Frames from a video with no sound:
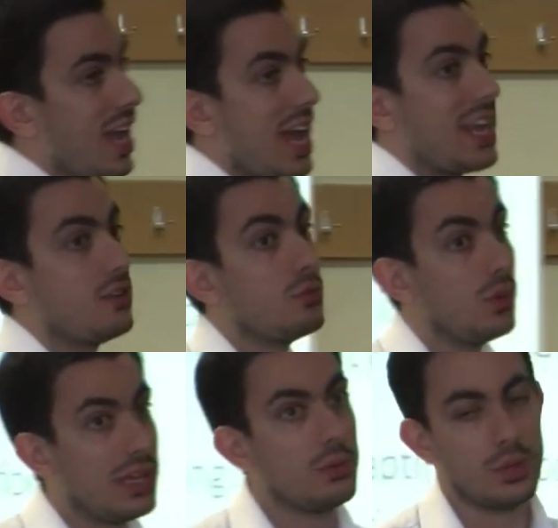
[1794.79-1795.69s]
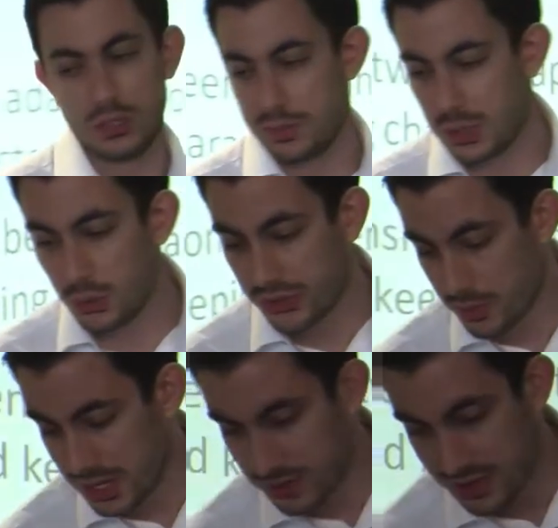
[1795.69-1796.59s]
and it will also
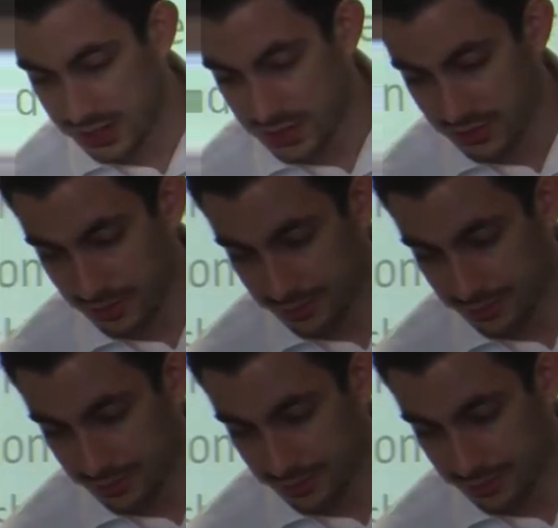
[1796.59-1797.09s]
be ineffective.